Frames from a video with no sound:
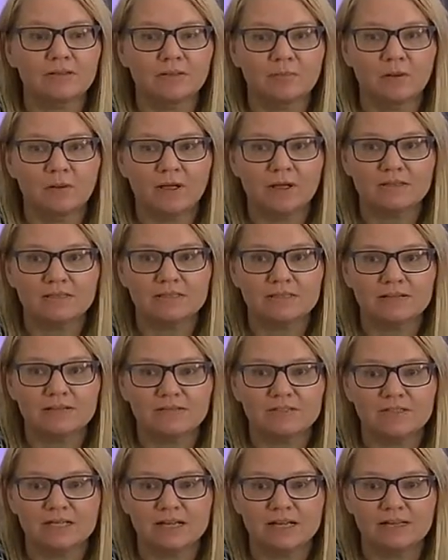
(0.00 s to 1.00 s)
the positive
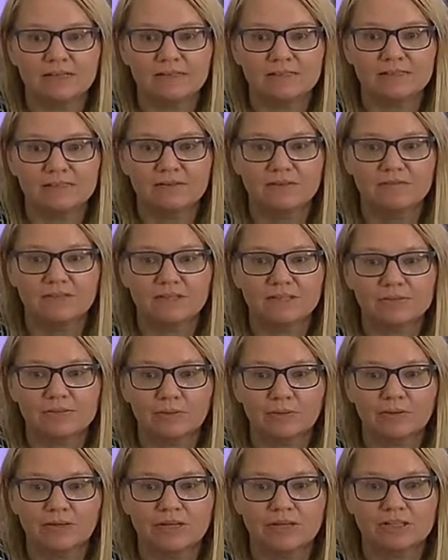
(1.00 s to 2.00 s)
sides of this
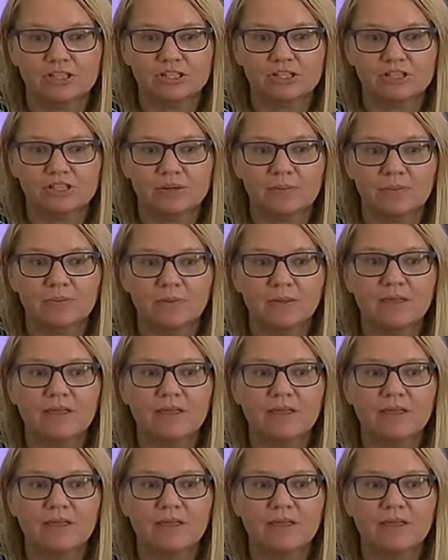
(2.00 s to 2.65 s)
relationship,